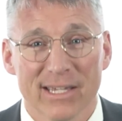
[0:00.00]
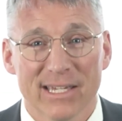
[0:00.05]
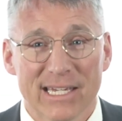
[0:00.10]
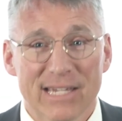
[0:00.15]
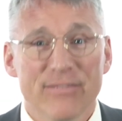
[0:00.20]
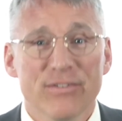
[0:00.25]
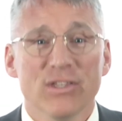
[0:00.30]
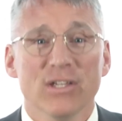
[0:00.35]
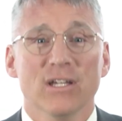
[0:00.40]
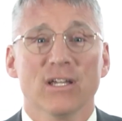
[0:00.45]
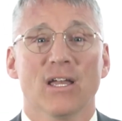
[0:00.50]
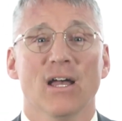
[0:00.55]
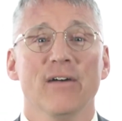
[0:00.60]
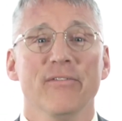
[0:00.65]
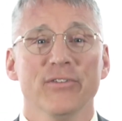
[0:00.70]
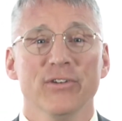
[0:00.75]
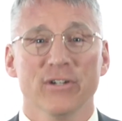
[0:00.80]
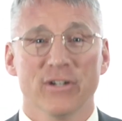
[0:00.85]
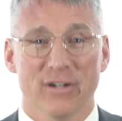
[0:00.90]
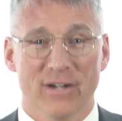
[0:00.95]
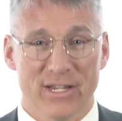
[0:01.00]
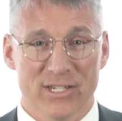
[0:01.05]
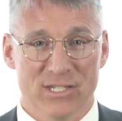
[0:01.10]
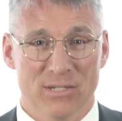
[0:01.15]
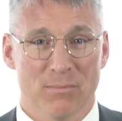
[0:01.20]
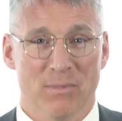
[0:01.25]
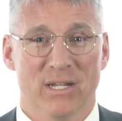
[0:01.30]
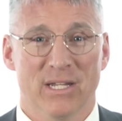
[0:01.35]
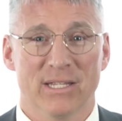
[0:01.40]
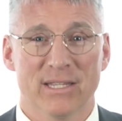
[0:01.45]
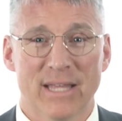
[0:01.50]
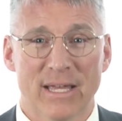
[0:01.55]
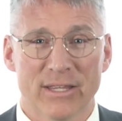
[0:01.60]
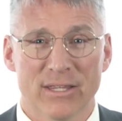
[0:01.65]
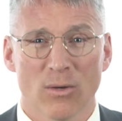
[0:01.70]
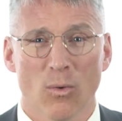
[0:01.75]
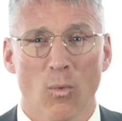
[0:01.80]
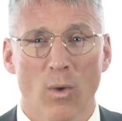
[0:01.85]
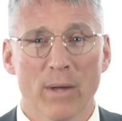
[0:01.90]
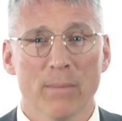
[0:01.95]
Even the governor has admitted that
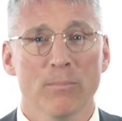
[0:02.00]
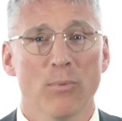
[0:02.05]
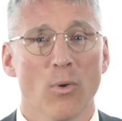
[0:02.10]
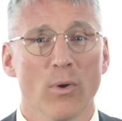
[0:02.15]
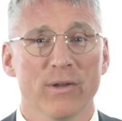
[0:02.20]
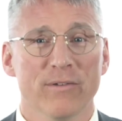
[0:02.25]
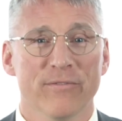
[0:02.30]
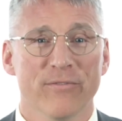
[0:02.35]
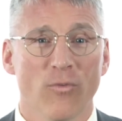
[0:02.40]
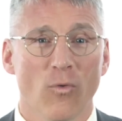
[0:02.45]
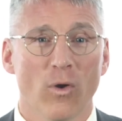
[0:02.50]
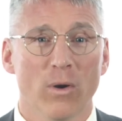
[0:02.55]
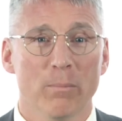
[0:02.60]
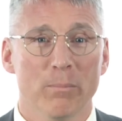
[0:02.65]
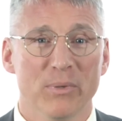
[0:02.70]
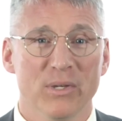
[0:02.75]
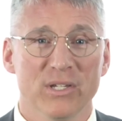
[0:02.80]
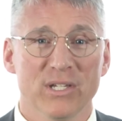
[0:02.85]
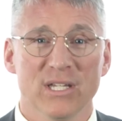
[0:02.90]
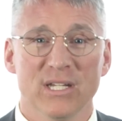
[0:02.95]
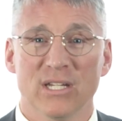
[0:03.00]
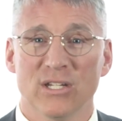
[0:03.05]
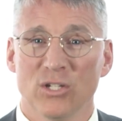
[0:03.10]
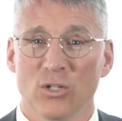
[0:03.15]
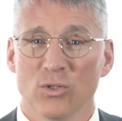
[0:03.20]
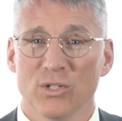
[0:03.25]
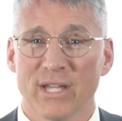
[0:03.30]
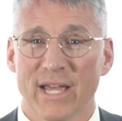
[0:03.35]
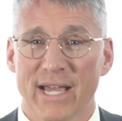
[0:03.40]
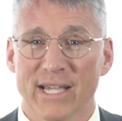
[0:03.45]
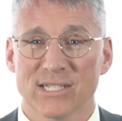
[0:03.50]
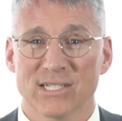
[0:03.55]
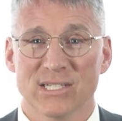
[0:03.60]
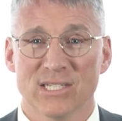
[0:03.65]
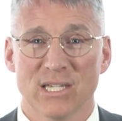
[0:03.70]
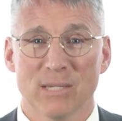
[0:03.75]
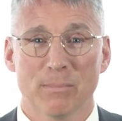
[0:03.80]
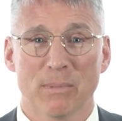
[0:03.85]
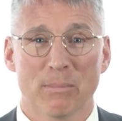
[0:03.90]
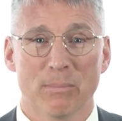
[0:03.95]
the 1.4 billion in new
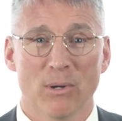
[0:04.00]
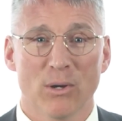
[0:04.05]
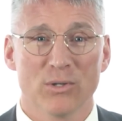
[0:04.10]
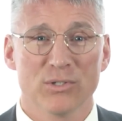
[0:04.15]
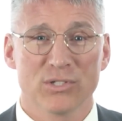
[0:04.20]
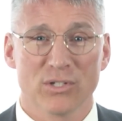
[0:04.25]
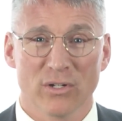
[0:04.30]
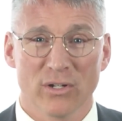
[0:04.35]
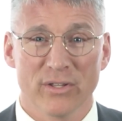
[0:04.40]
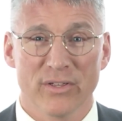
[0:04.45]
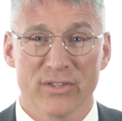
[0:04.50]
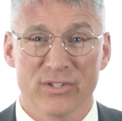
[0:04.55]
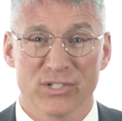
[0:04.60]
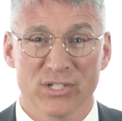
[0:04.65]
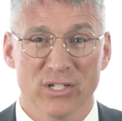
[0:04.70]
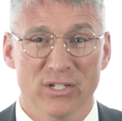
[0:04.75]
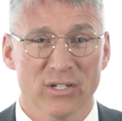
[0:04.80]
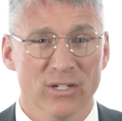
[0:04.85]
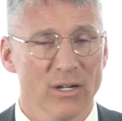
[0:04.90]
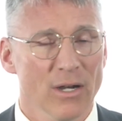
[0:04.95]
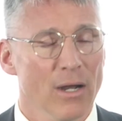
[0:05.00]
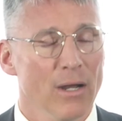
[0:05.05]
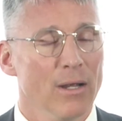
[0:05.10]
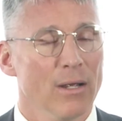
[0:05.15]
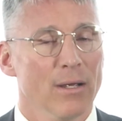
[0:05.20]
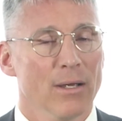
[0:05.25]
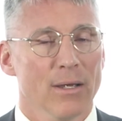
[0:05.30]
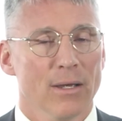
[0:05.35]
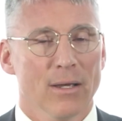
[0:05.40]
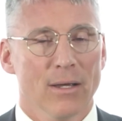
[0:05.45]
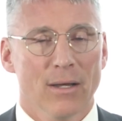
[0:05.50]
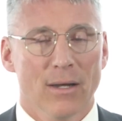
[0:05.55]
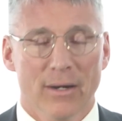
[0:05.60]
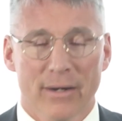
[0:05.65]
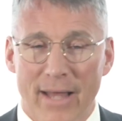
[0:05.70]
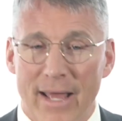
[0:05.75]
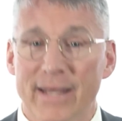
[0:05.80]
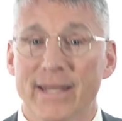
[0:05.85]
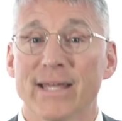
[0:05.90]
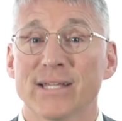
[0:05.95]
taxes he proposed early this year
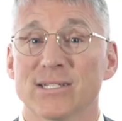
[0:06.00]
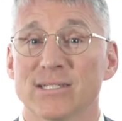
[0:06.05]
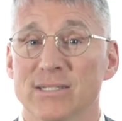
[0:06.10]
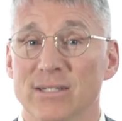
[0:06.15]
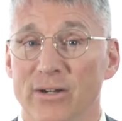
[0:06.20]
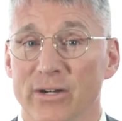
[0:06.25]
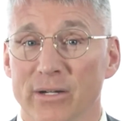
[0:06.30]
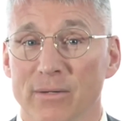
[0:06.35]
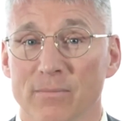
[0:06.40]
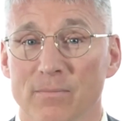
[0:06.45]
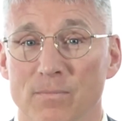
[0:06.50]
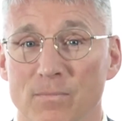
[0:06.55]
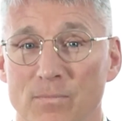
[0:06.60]
are not necessary.